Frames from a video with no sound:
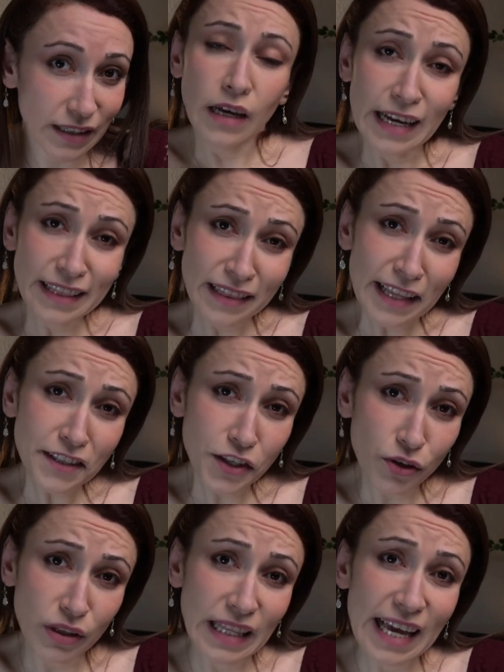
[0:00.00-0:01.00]
It lets you
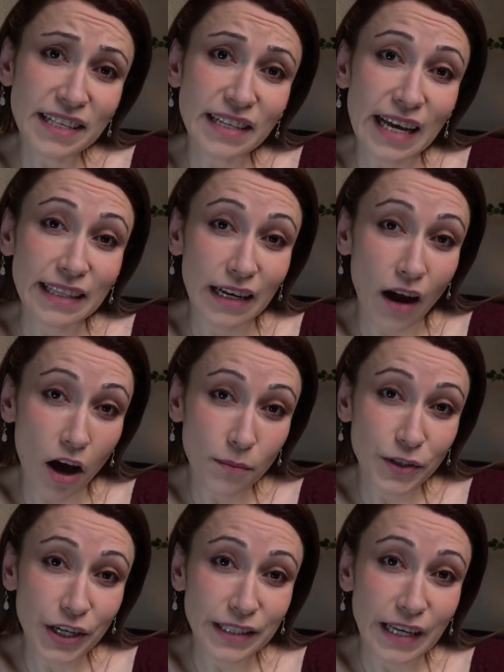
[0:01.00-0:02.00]
glance at an
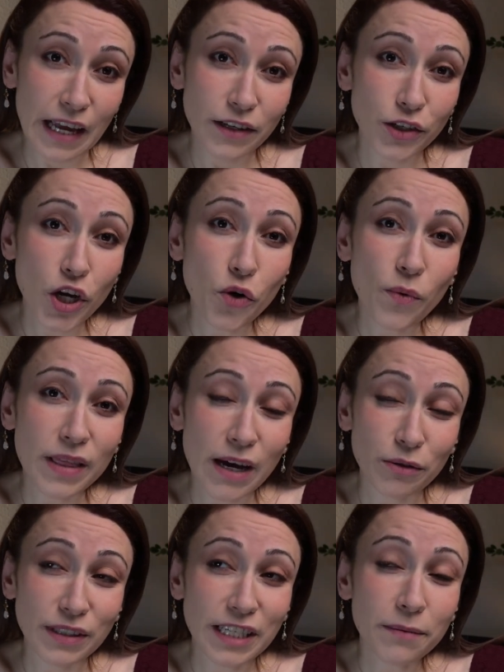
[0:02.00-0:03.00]
object and know
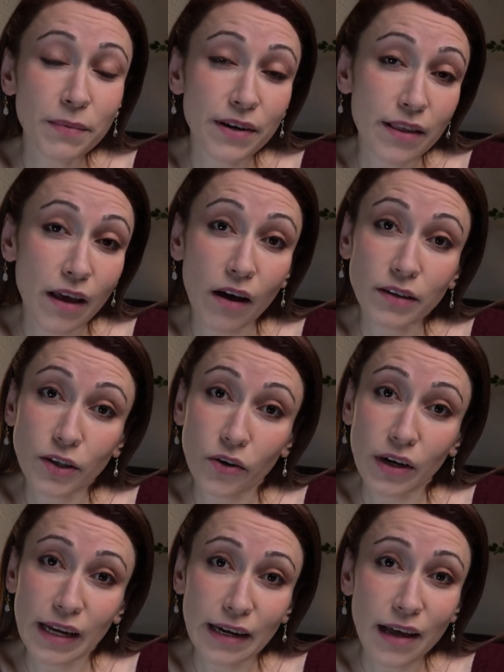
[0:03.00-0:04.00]
without deeper thought or
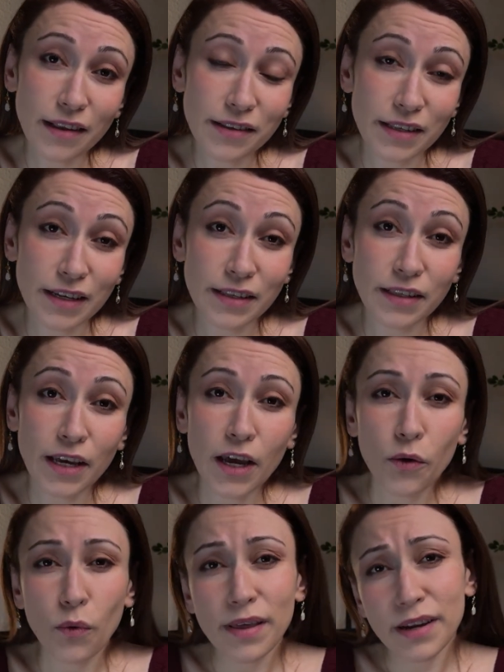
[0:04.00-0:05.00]
analysis
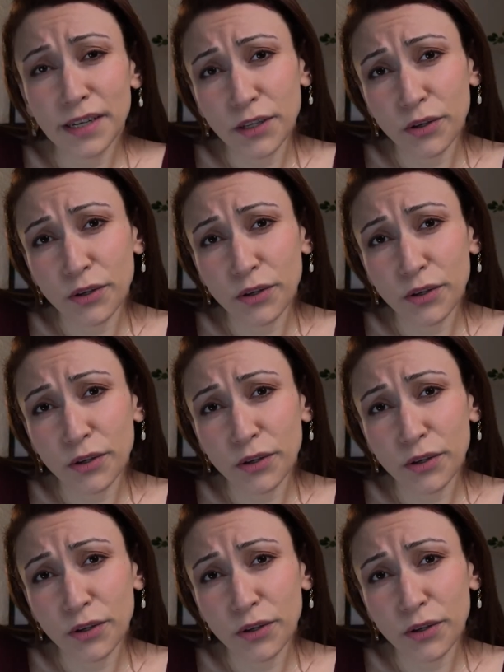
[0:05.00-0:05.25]
whether you